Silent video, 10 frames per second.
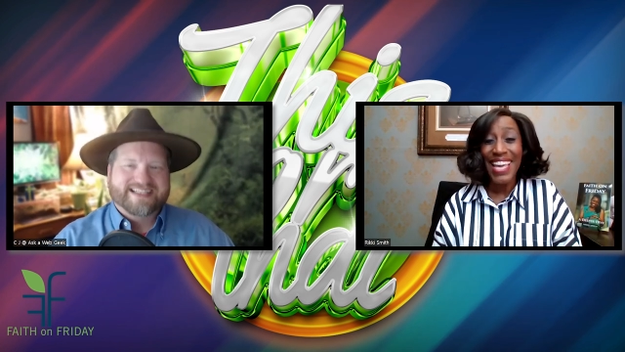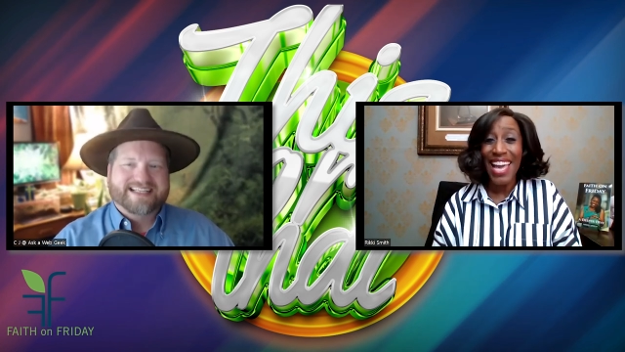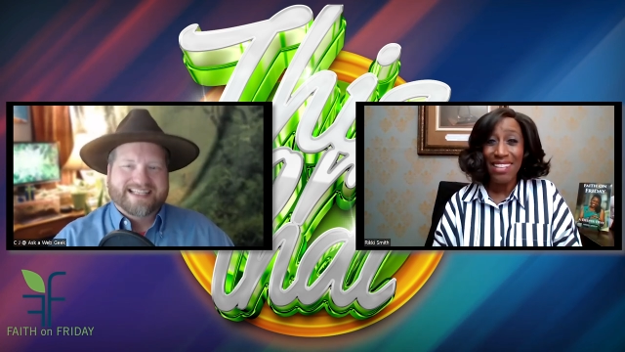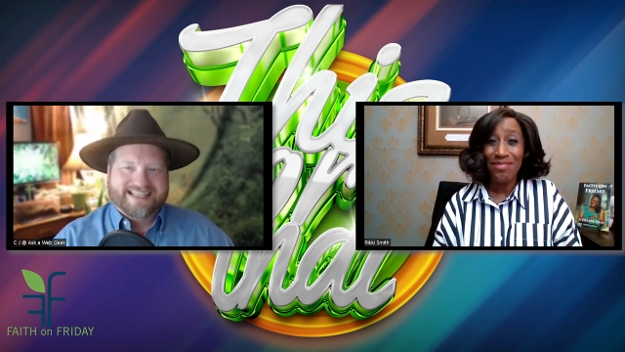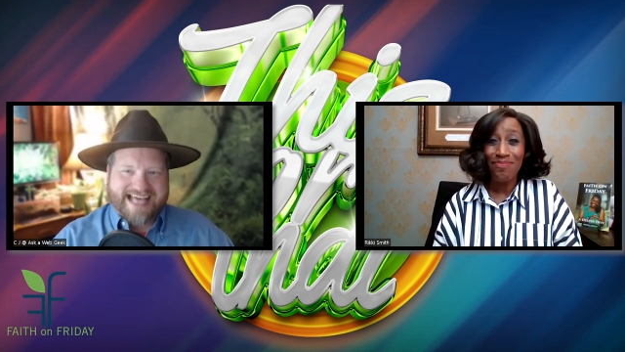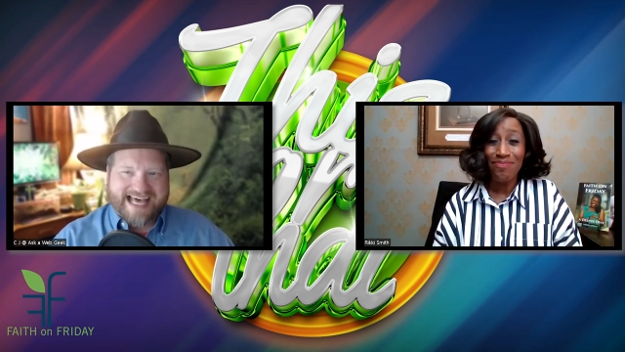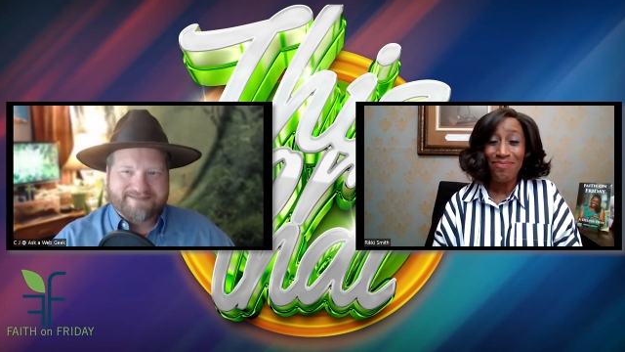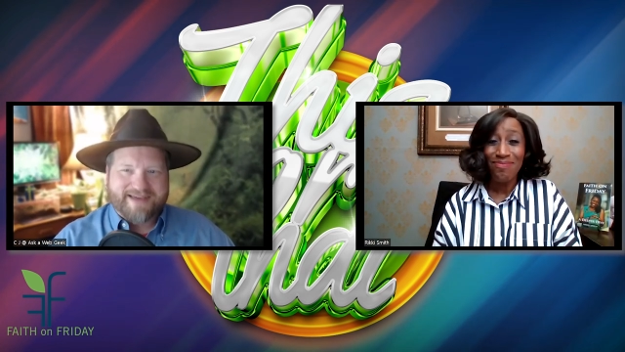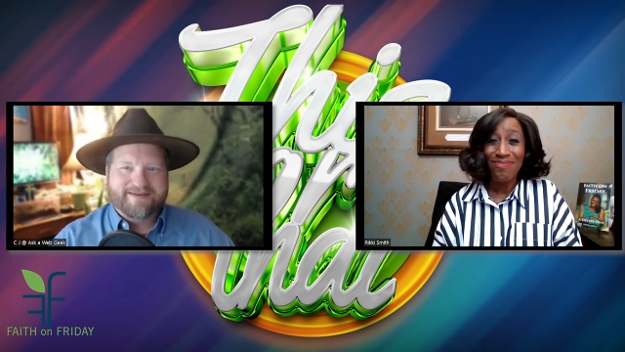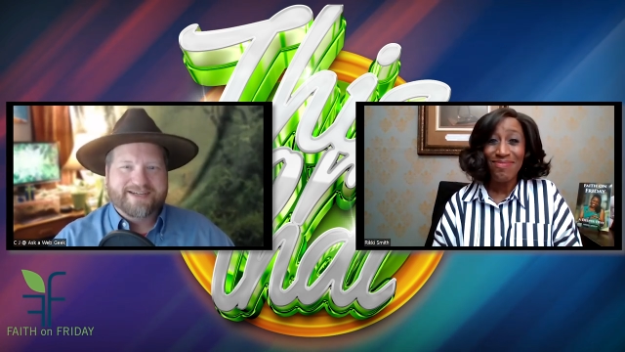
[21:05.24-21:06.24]
Speaker 1: Yeah, that may be
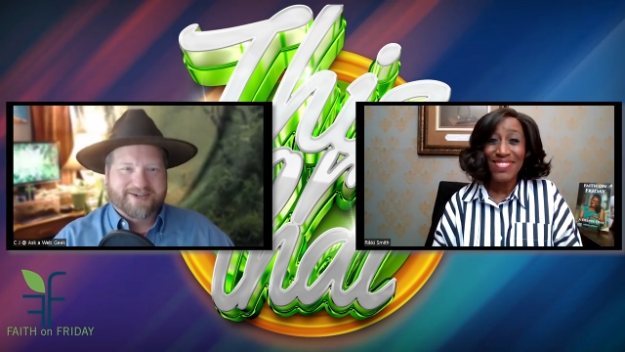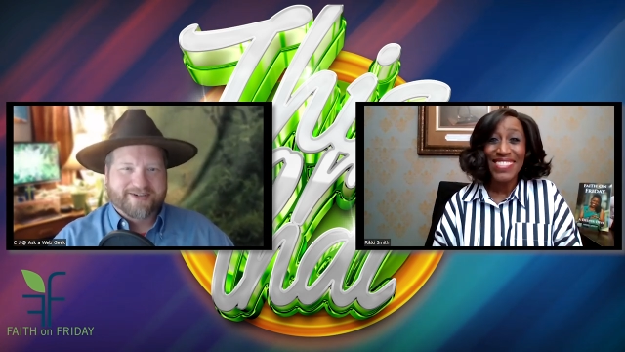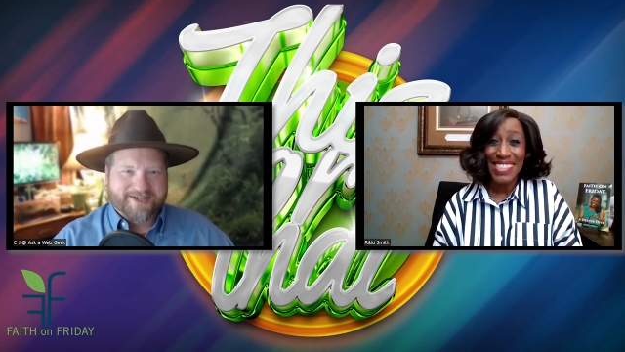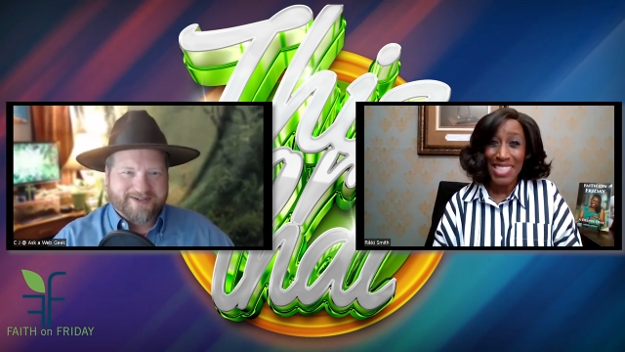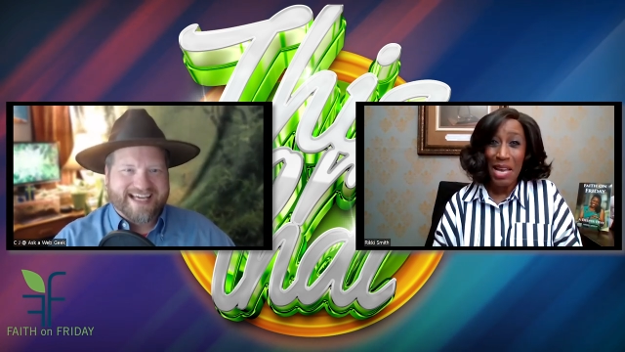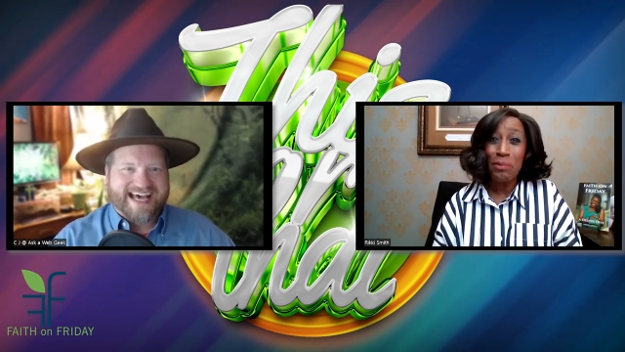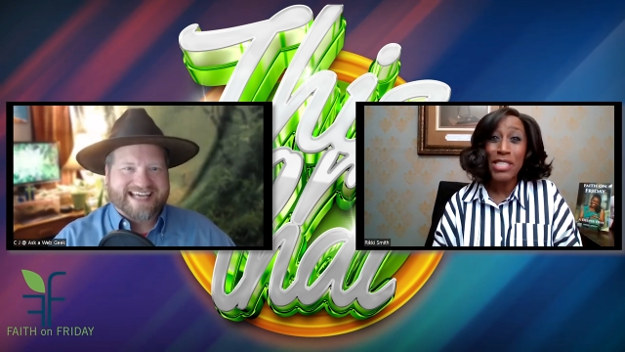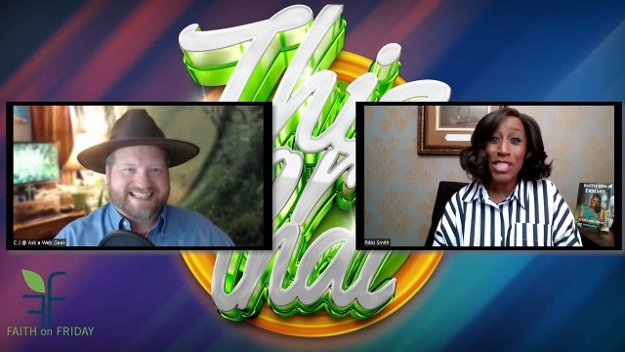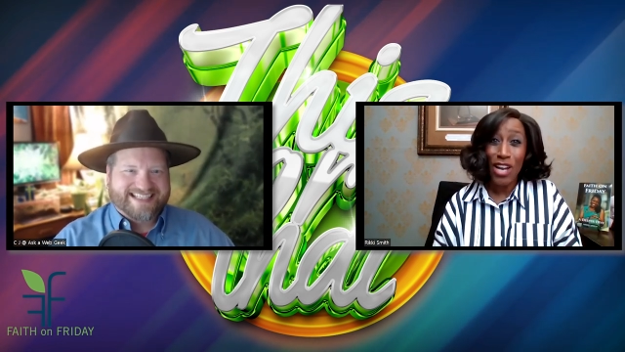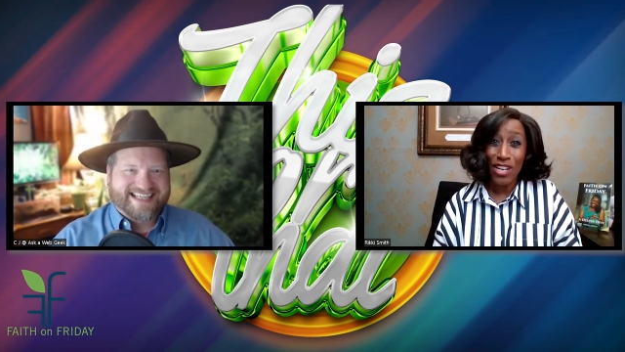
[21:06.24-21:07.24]
true. Yes, I'm
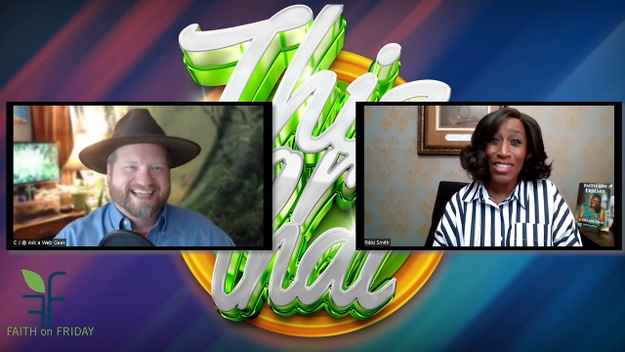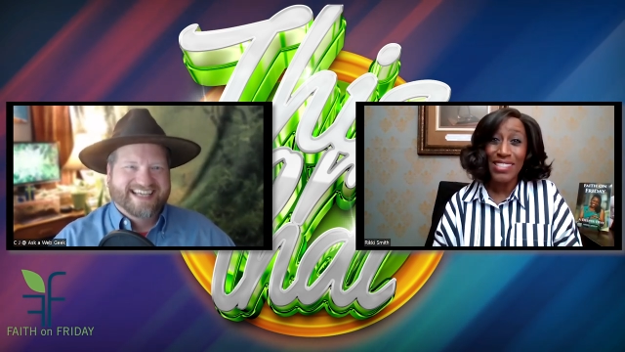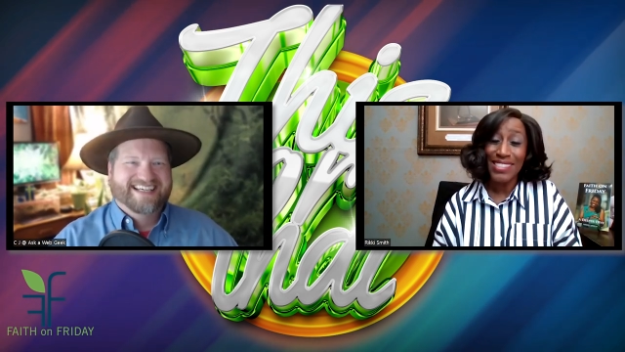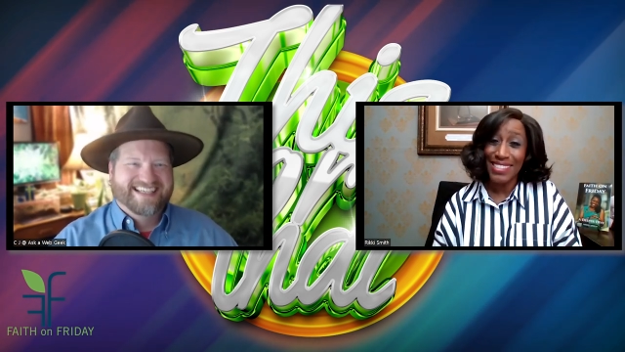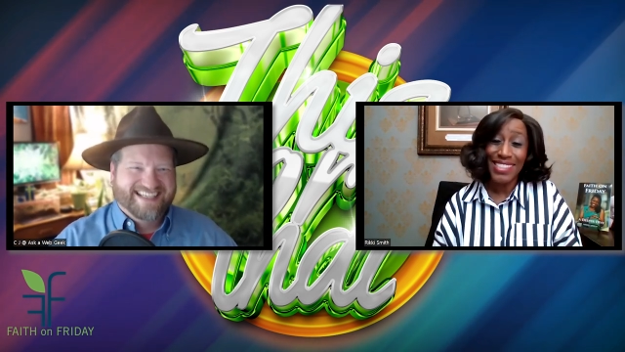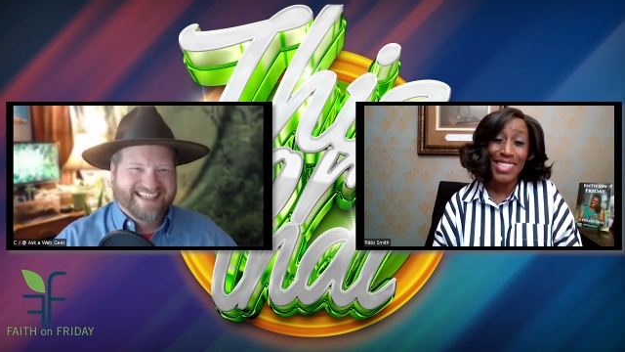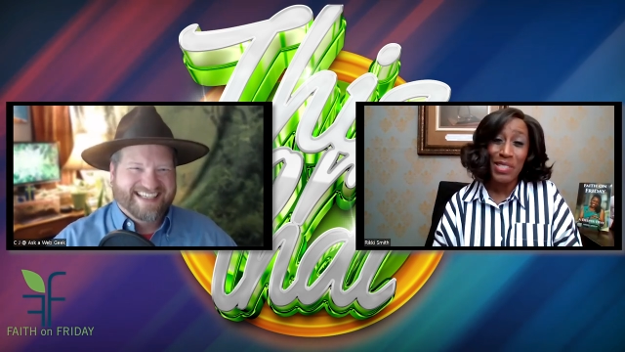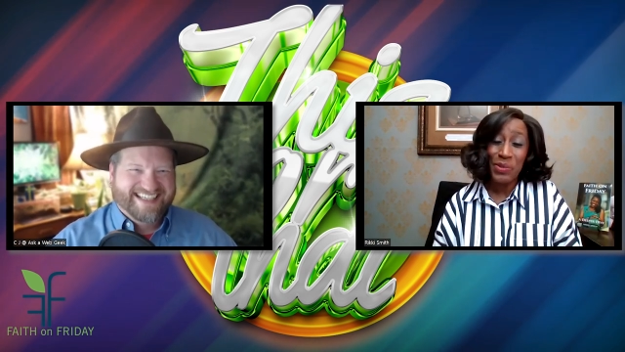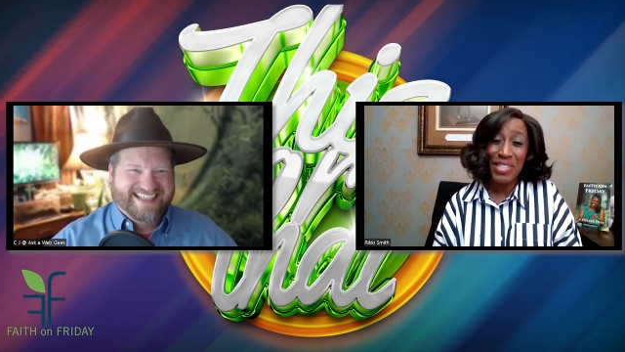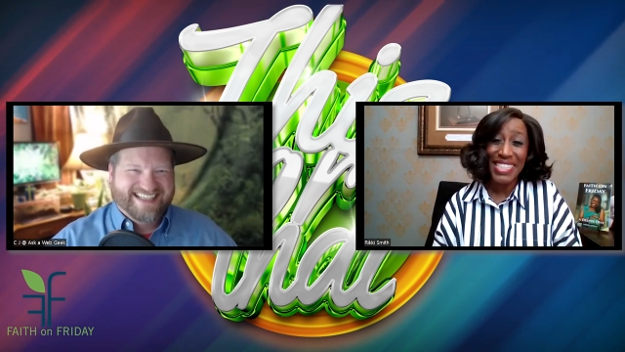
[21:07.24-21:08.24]
a stalker. it
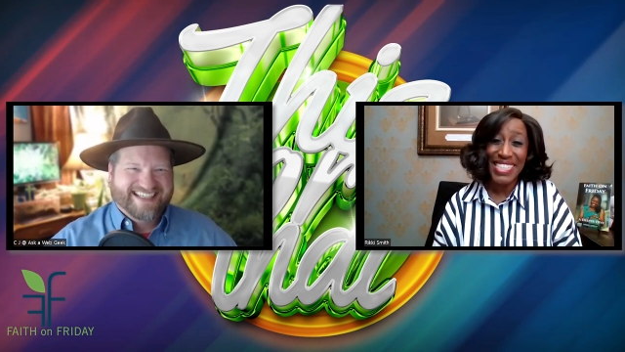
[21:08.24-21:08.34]
is